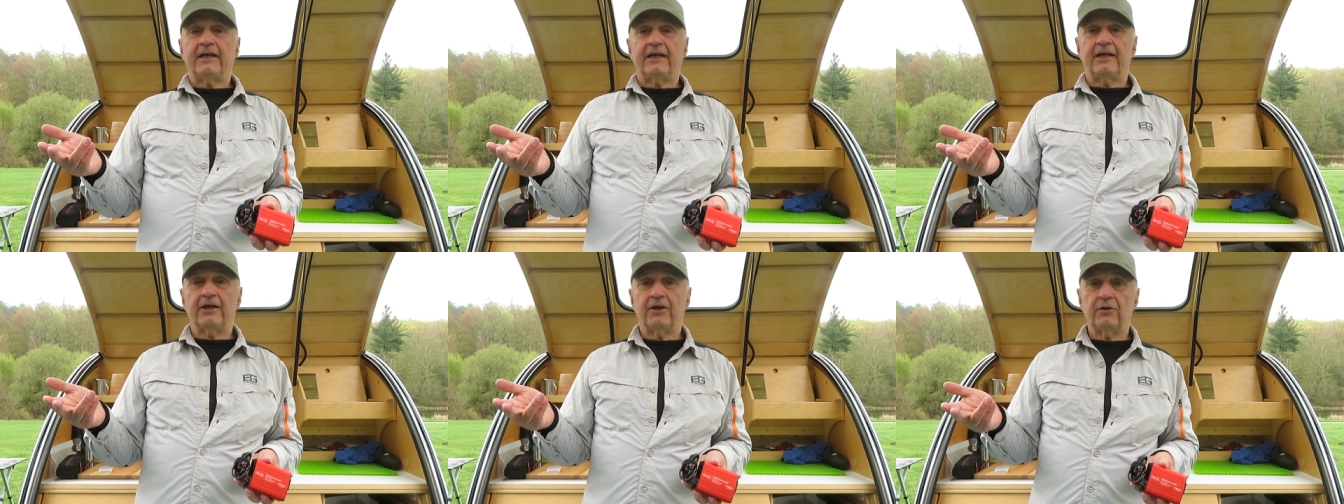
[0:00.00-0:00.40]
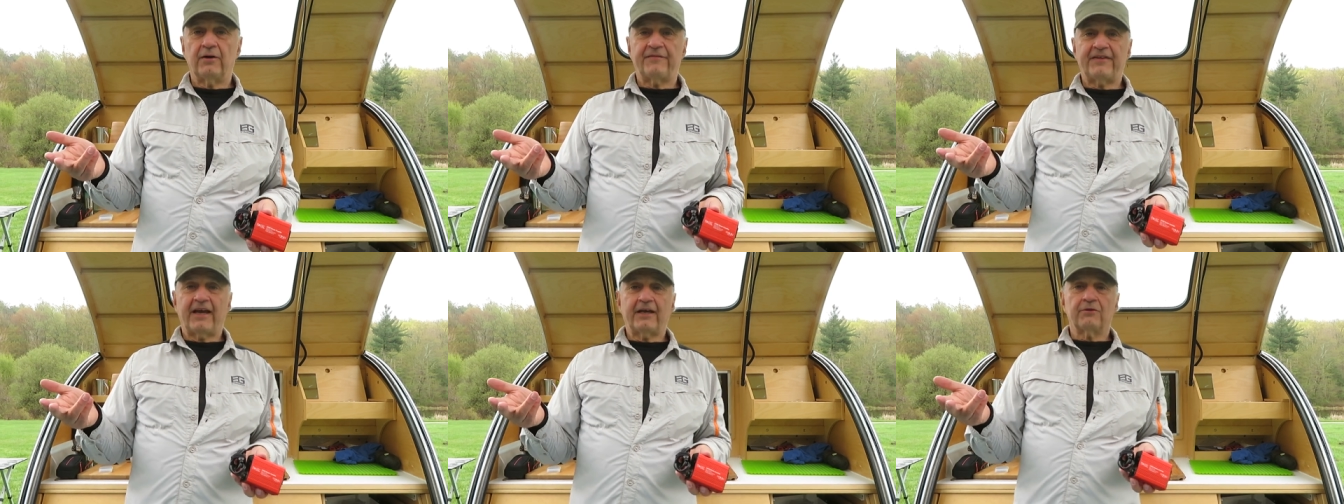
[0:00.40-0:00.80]
you
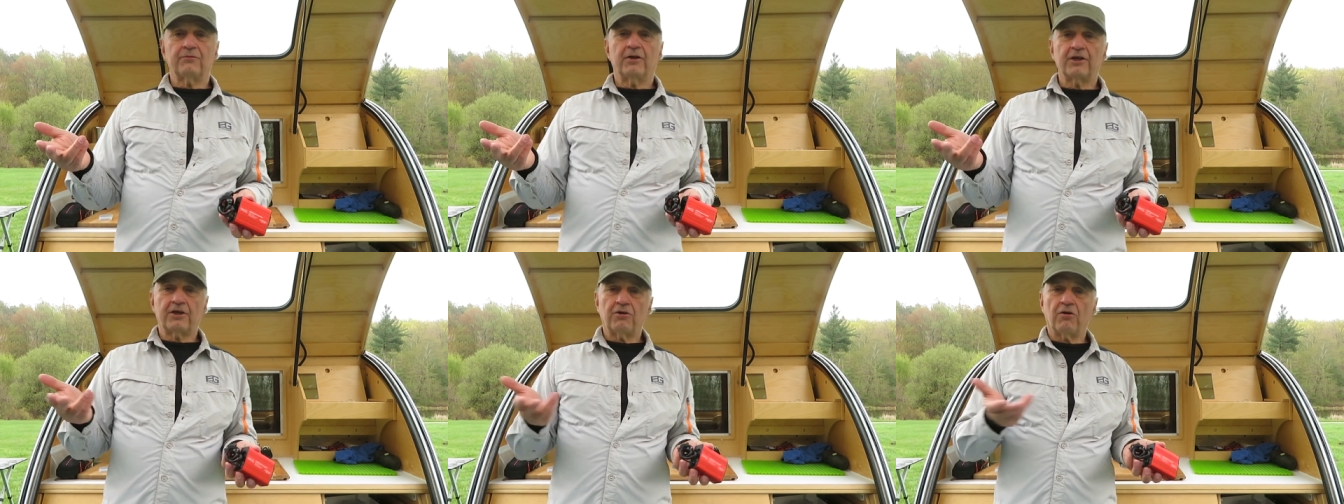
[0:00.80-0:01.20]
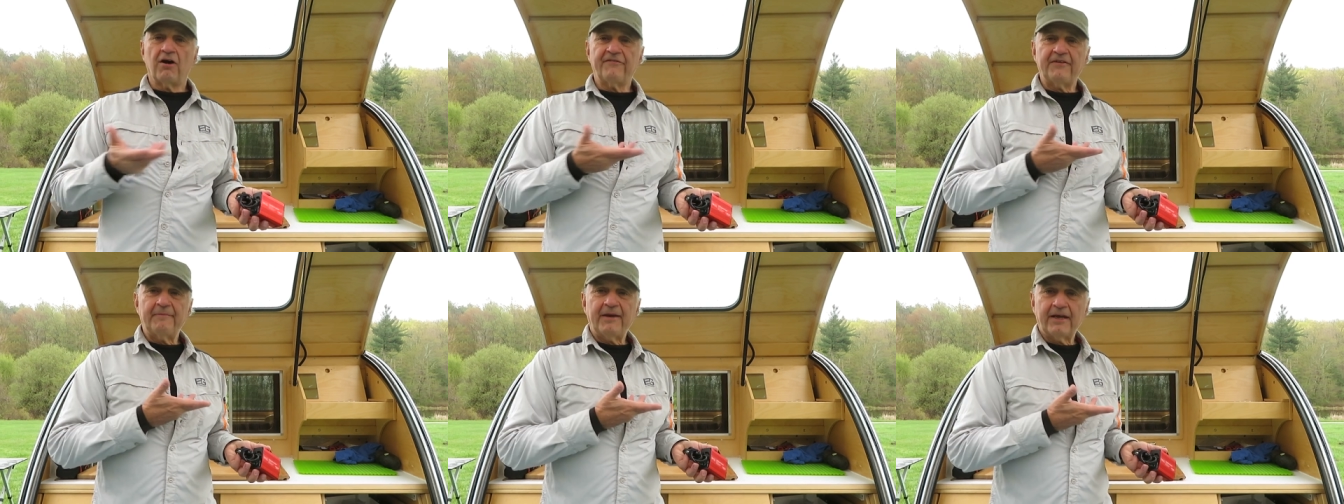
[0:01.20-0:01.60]
know, if they can run a
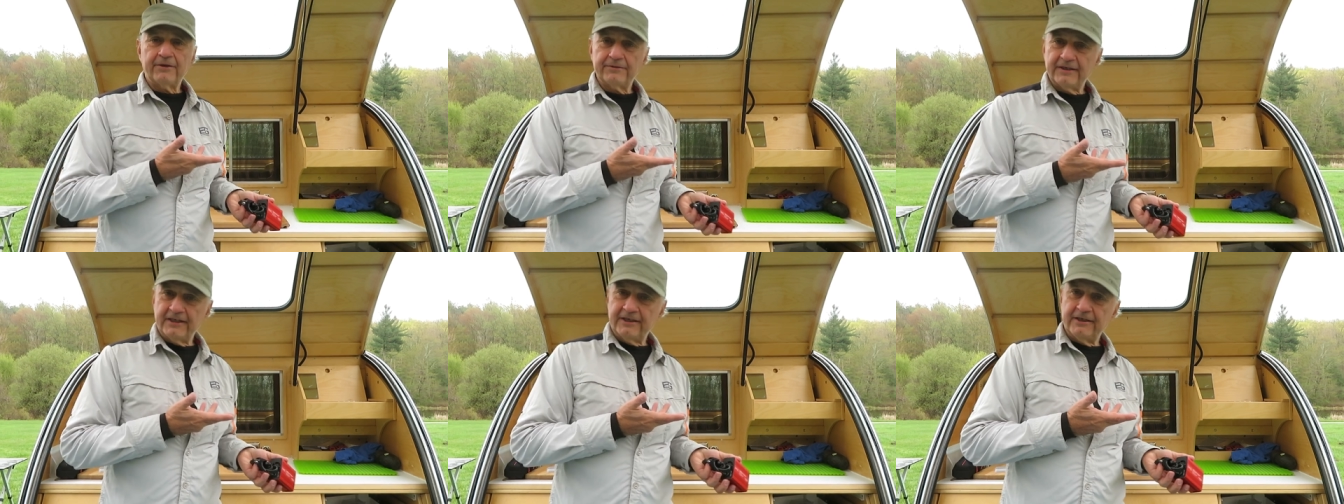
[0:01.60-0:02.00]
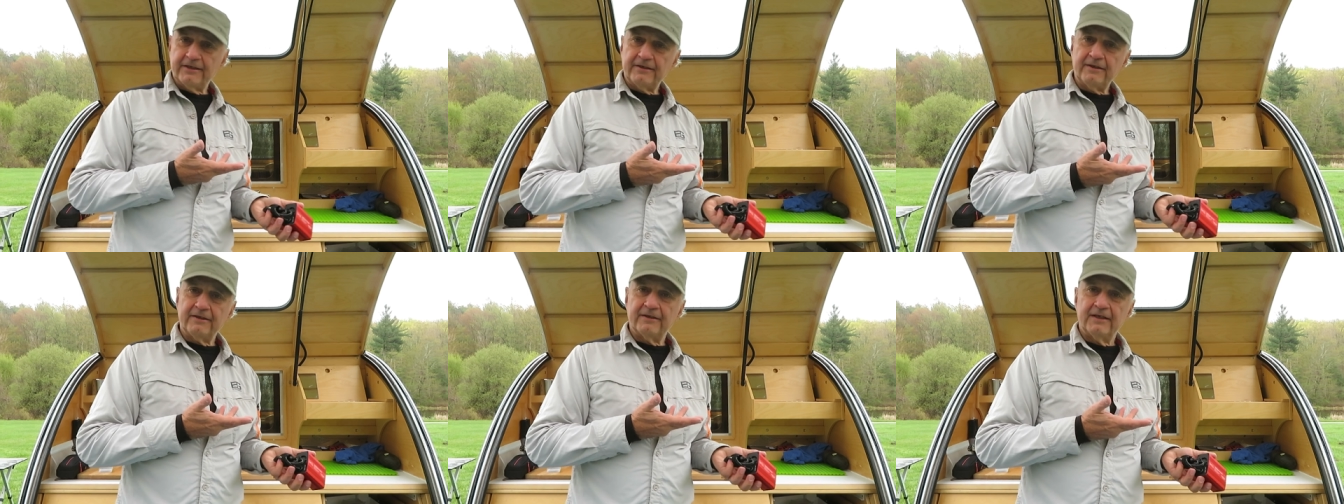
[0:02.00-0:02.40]
coffee maker in
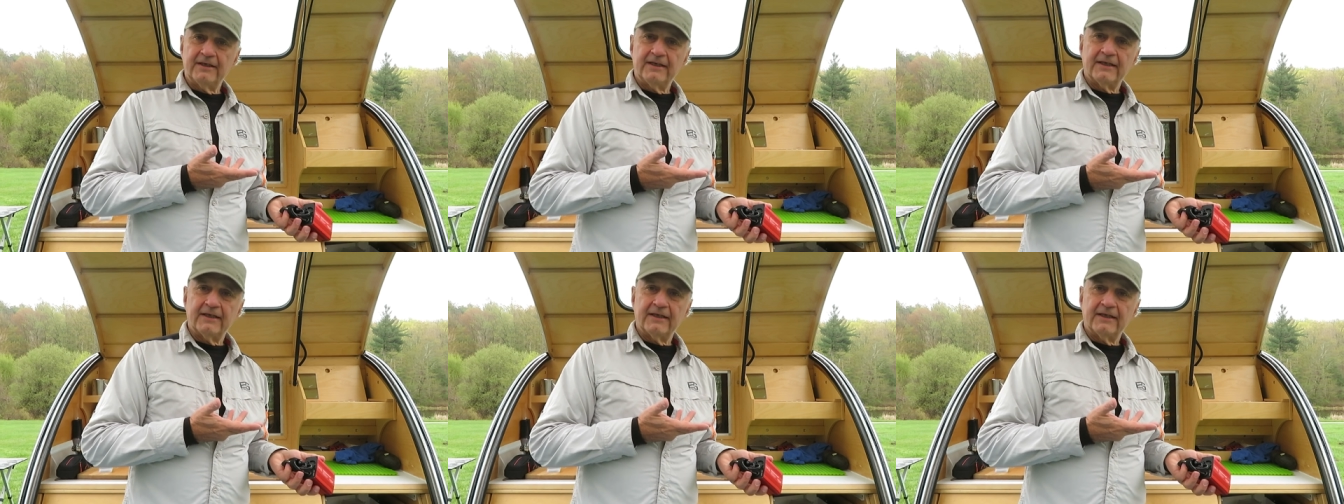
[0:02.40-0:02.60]
here,